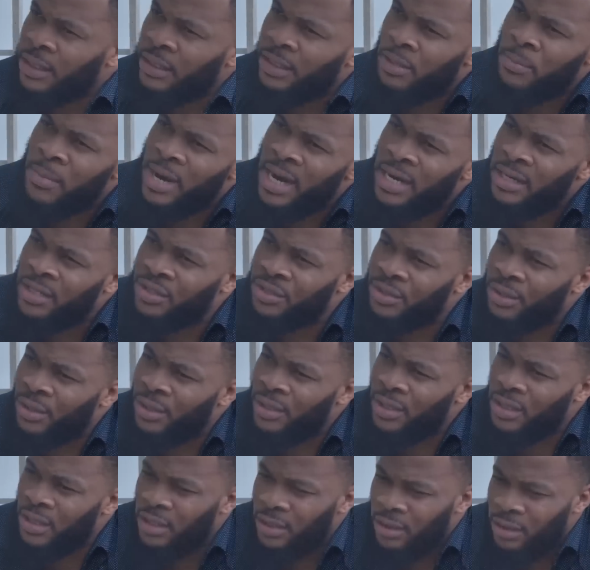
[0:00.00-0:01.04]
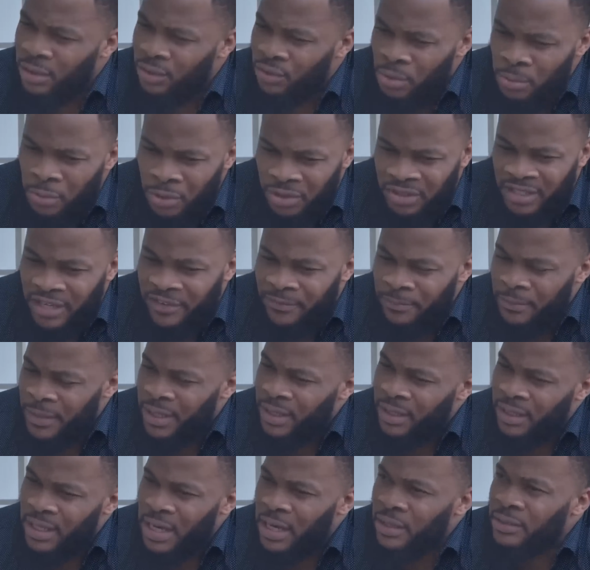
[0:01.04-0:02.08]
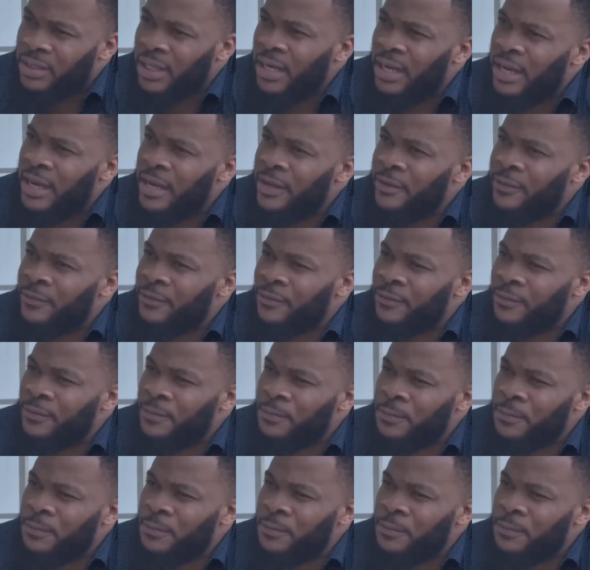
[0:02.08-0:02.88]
think the man is lucky to must have made it out alive.